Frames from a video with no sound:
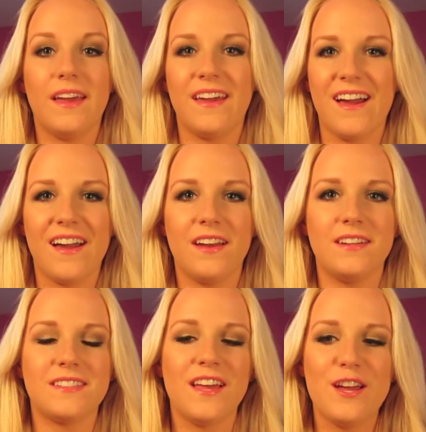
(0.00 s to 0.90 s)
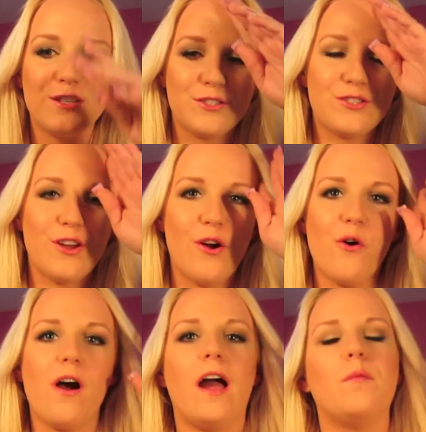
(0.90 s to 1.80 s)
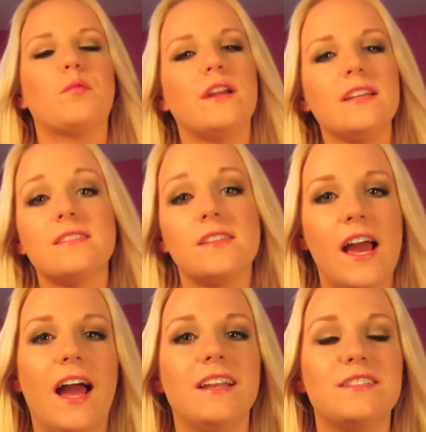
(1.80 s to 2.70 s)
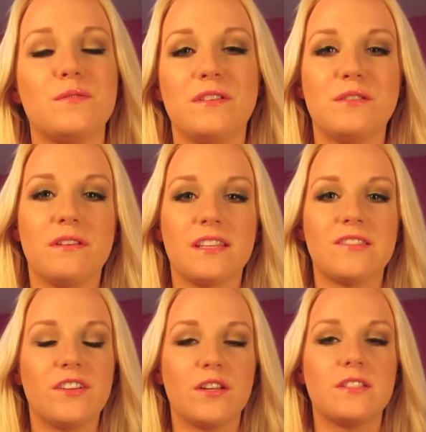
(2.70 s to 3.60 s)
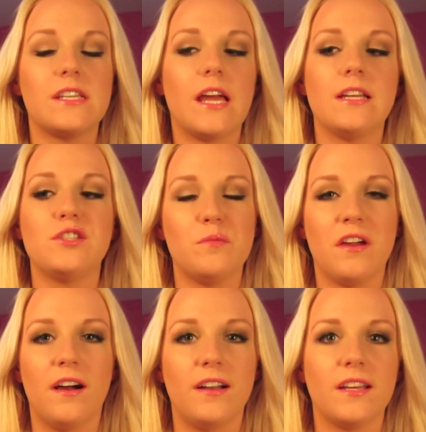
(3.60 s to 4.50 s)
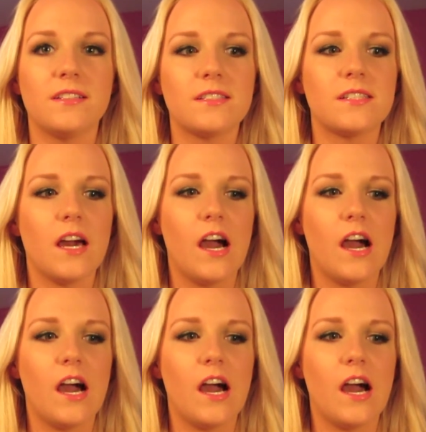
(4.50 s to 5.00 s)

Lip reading: Hey guys, so I'm pretty sad to be doing this video today, to be honest.